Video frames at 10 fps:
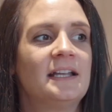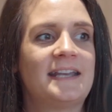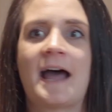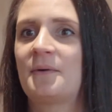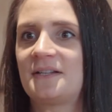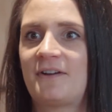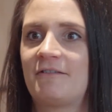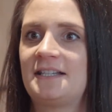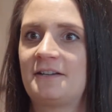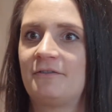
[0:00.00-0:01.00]
Now it's
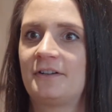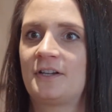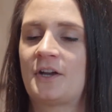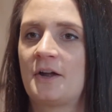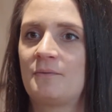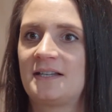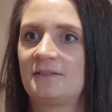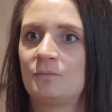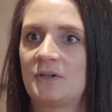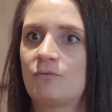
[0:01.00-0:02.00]
very different.
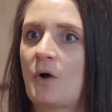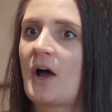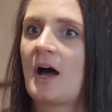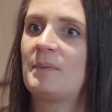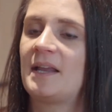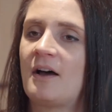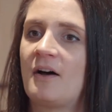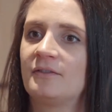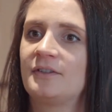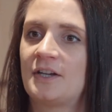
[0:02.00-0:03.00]
We'd rock up in
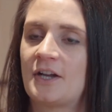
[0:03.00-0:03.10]
our,